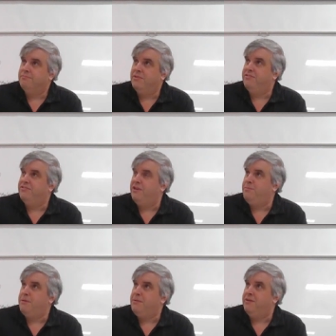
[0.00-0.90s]

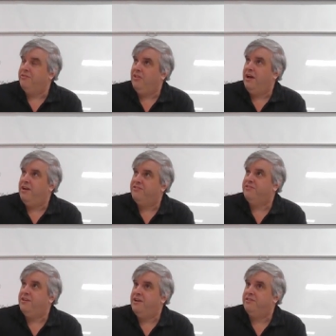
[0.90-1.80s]
Mississippi being the last
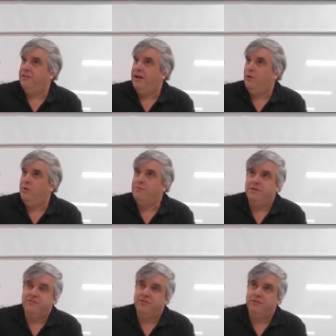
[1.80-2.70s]
state to allow
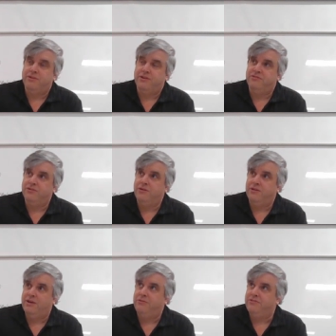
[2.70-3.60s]
women to serve on a jury,
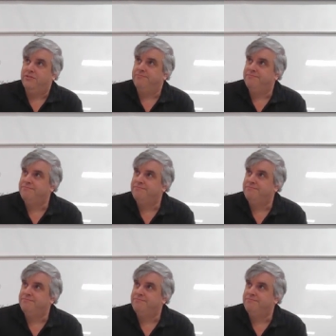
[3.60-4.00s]
and that was in